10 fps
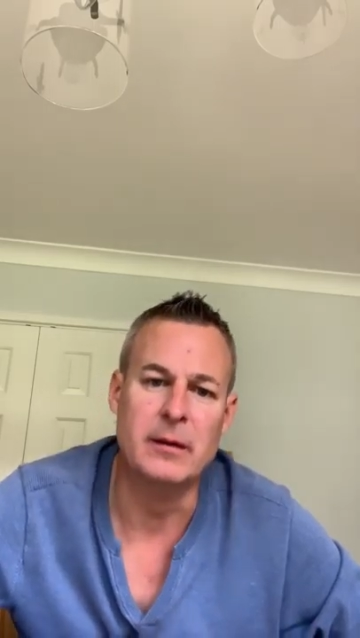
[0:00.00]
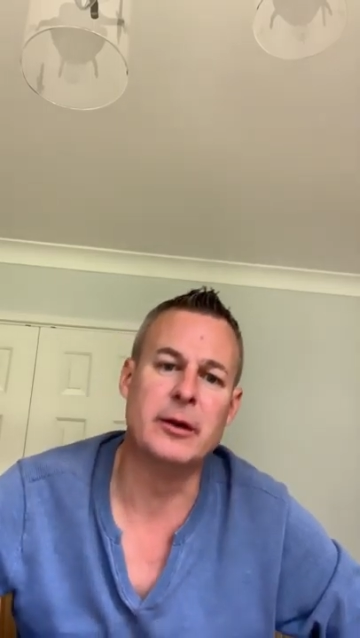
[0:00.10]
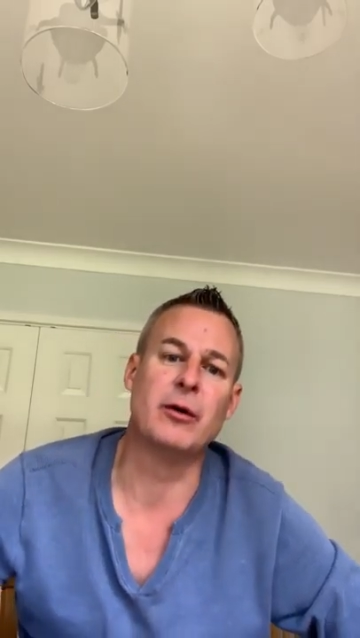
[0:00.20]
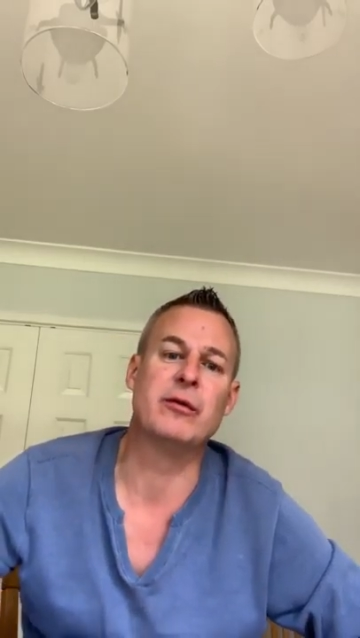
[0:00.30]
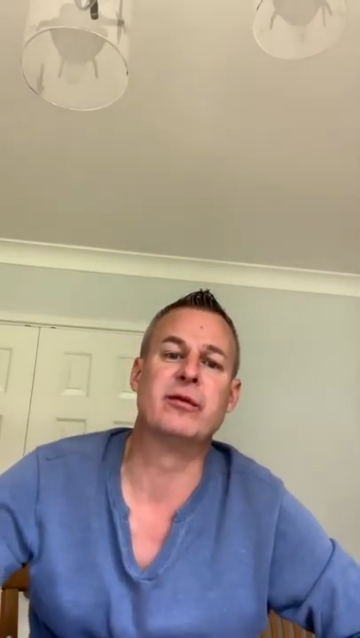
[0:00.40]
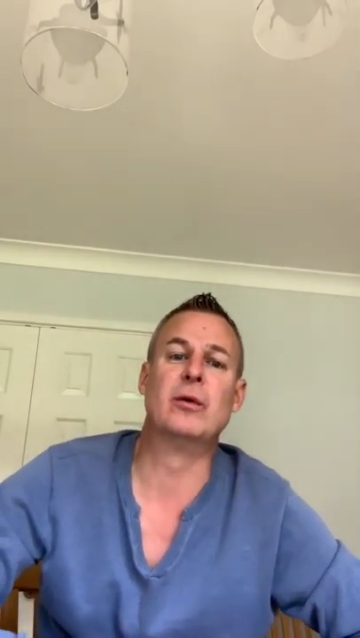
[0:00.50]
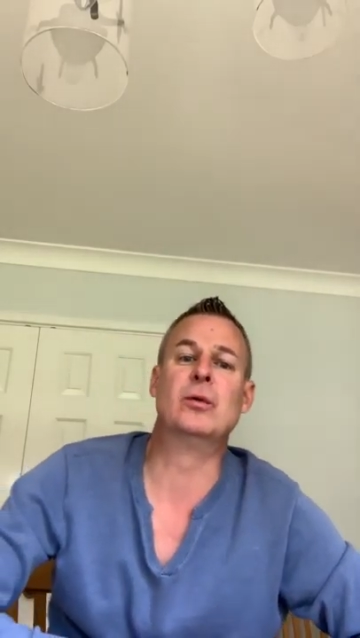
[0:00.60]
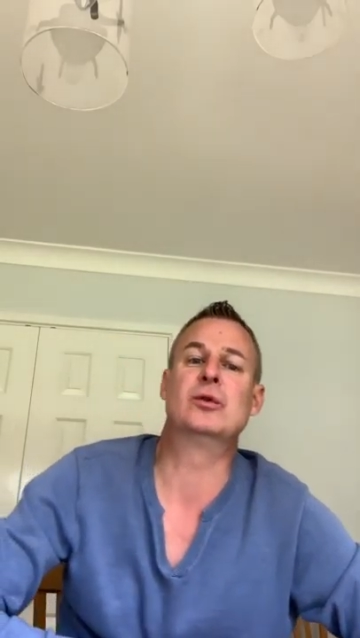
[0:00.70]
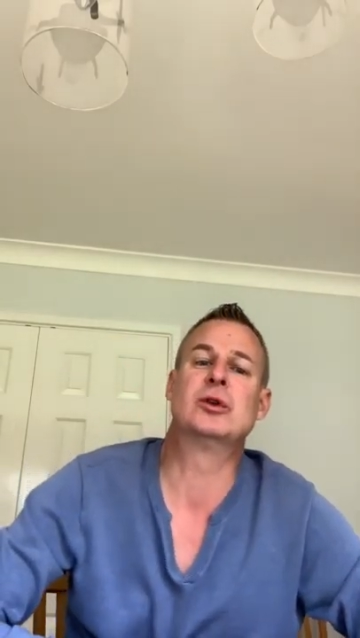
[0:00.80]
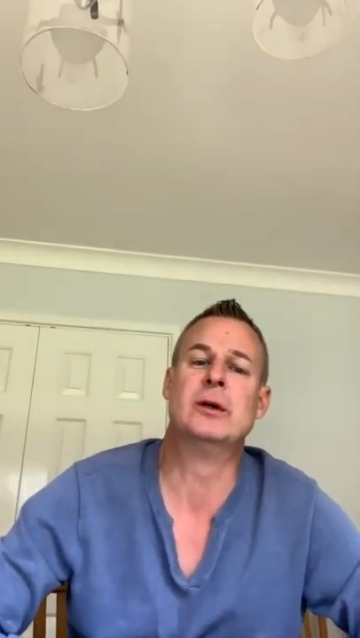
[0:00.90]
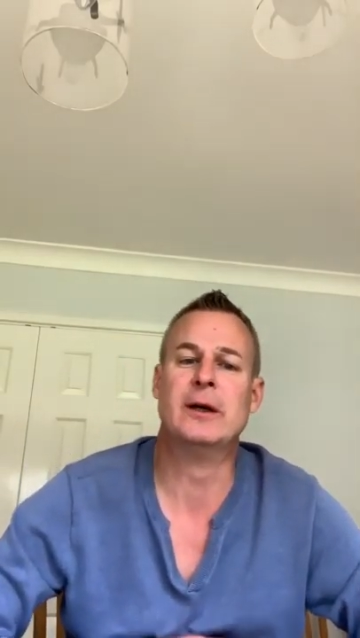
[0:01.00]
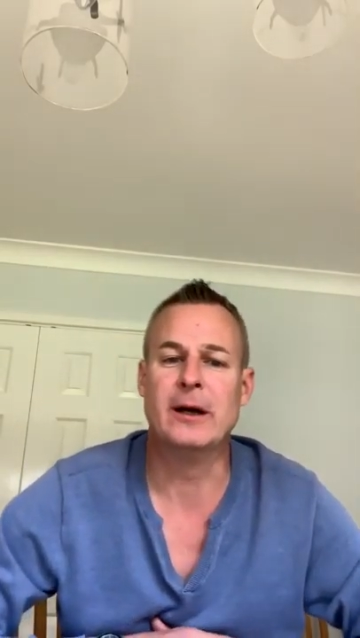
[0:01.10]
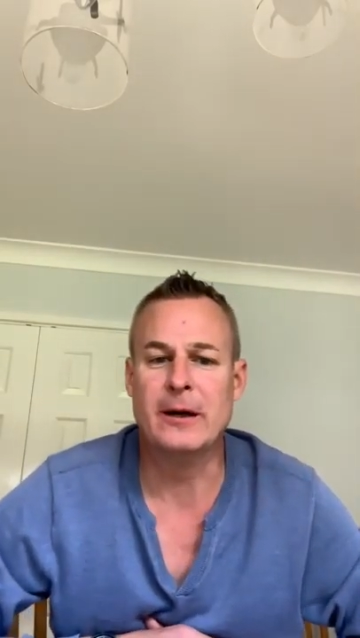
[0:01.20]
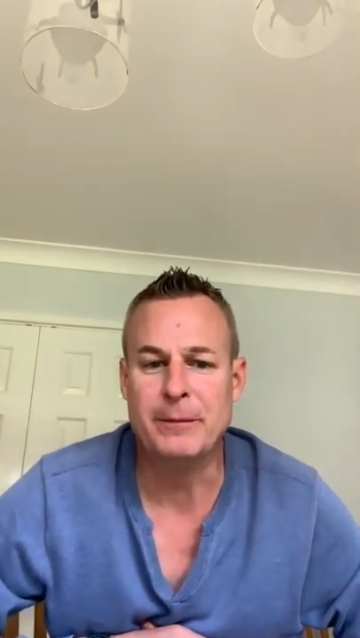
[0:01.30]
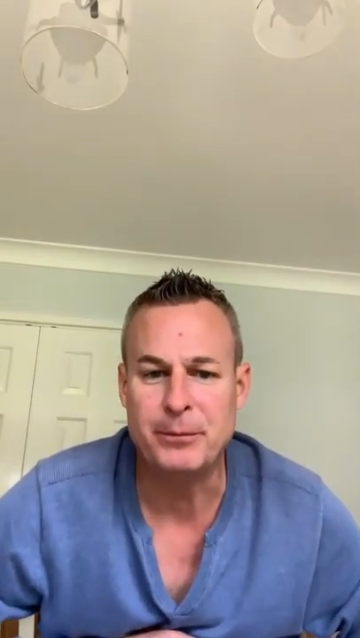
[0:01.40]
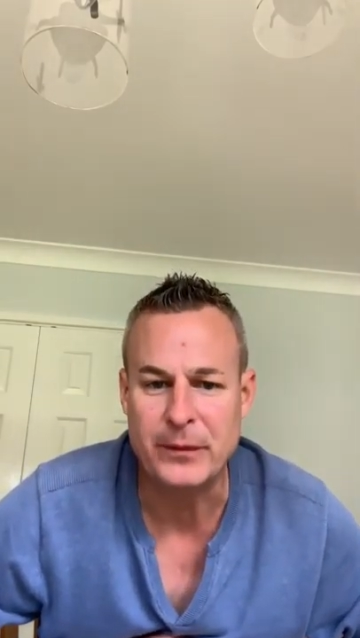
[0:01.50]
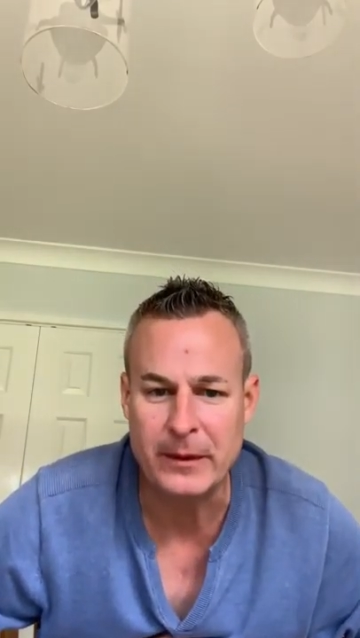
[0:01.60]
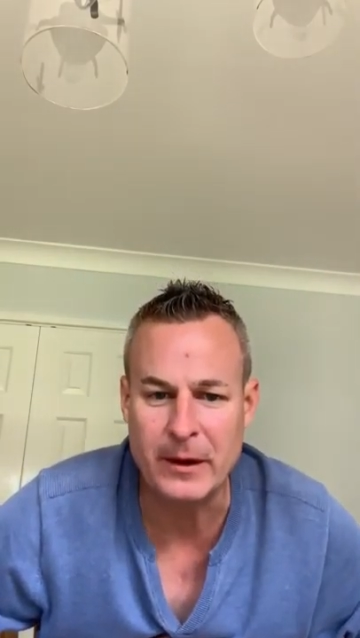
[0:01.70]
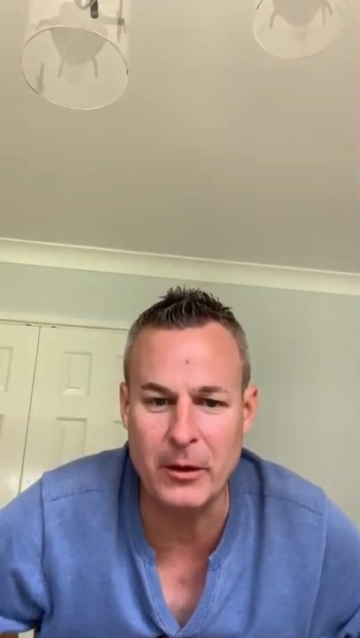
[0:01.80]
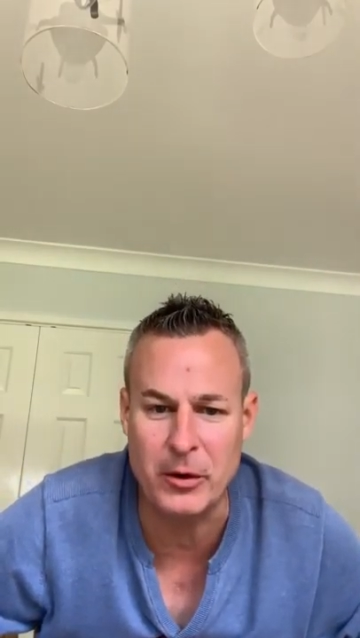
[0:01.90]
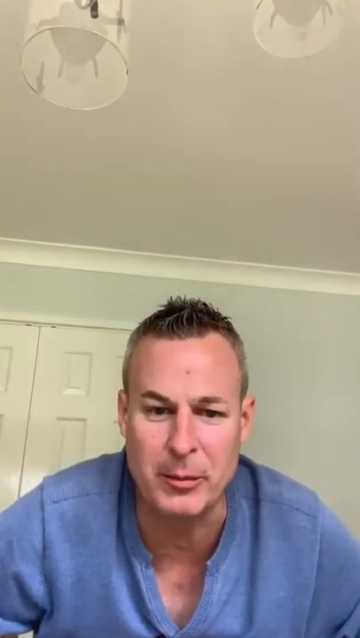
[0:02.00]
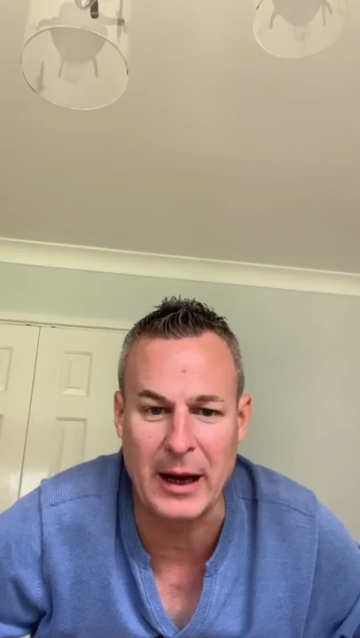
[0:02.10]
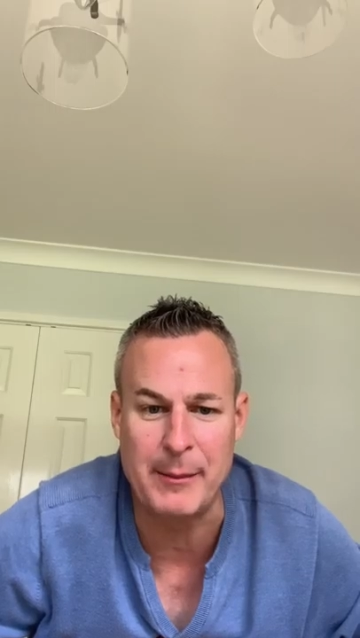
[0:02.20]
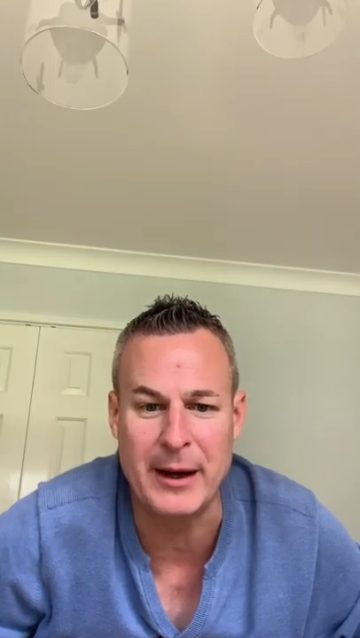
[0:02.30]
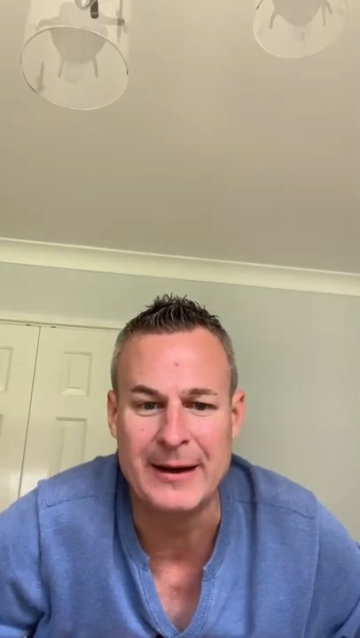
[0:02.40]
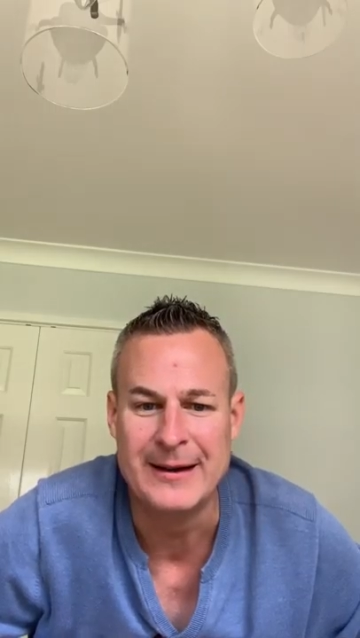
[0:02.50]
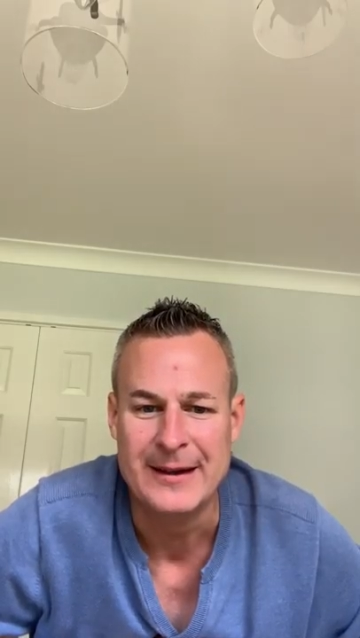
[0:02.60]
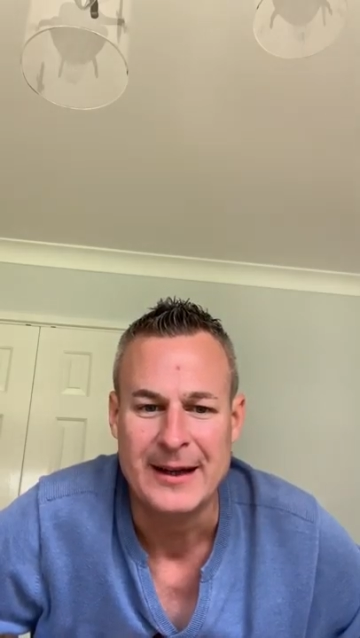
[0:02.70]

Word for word: No fools. Um, who could blame her?